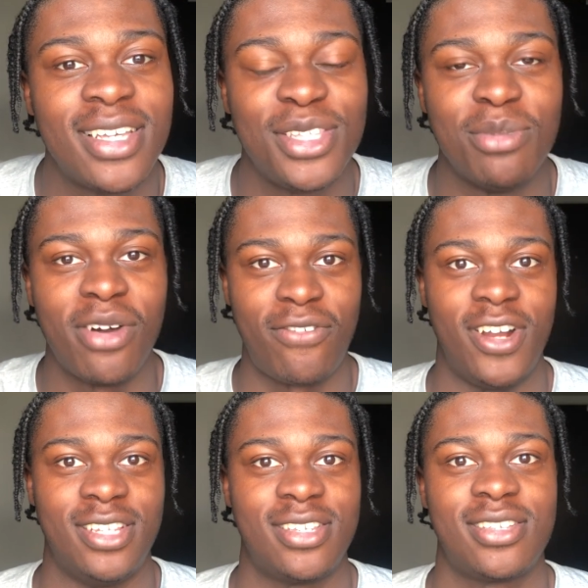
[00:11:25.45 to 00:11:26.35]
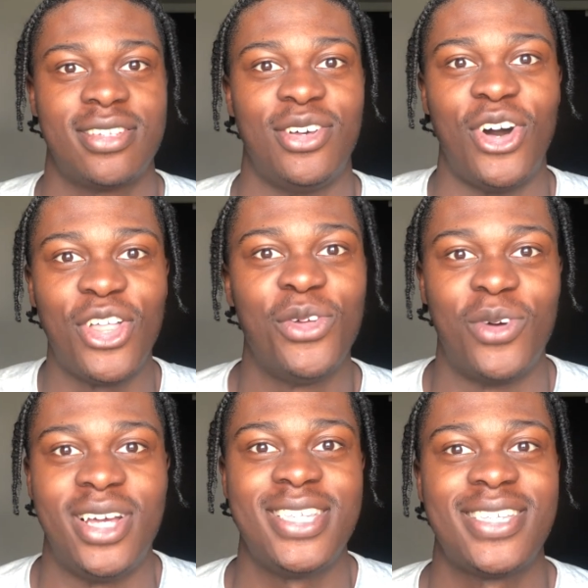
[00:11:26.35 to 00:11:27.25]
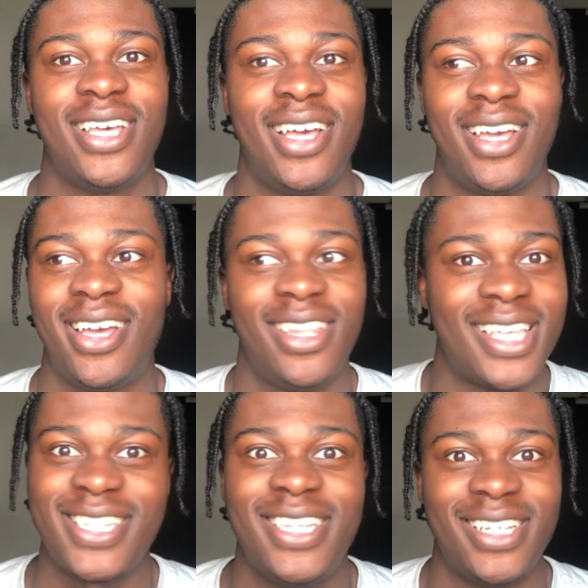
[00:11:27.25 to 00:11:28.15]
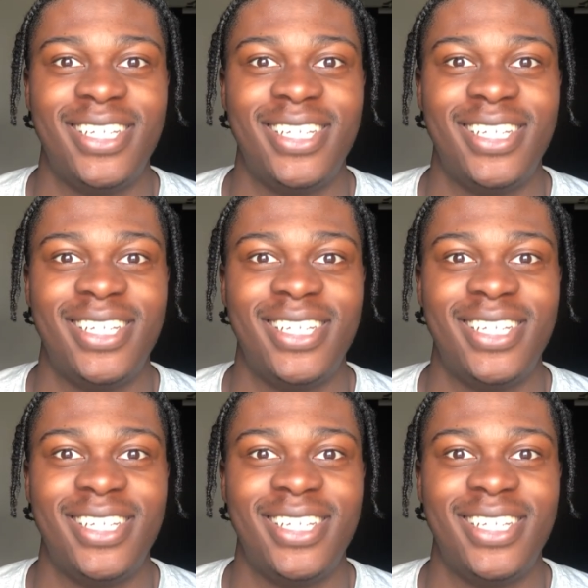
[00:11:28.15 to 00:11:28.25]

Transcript: to my friends. Otherwise, that's it.